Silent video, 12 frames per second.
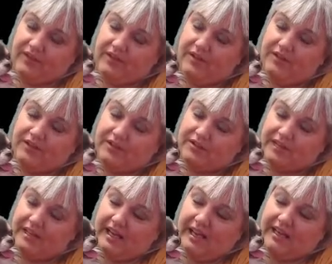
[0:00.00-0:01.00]
You
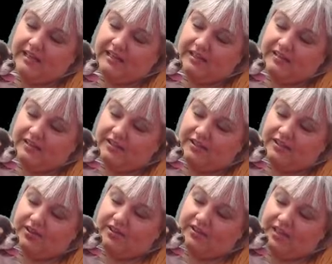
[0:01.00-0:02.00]
just like the
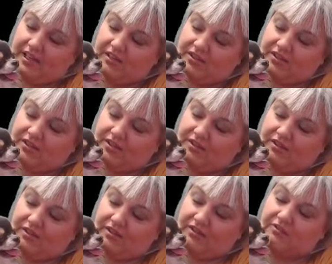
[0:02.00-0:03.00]
star attention,
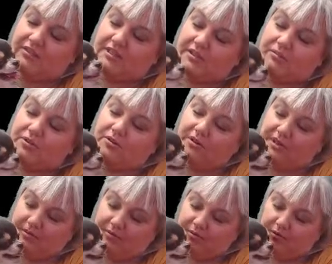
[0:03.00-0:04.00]
don't you? You're a typical
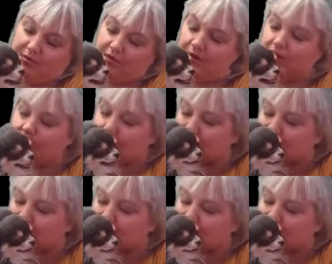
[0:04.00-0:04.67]
little boy, aren't you?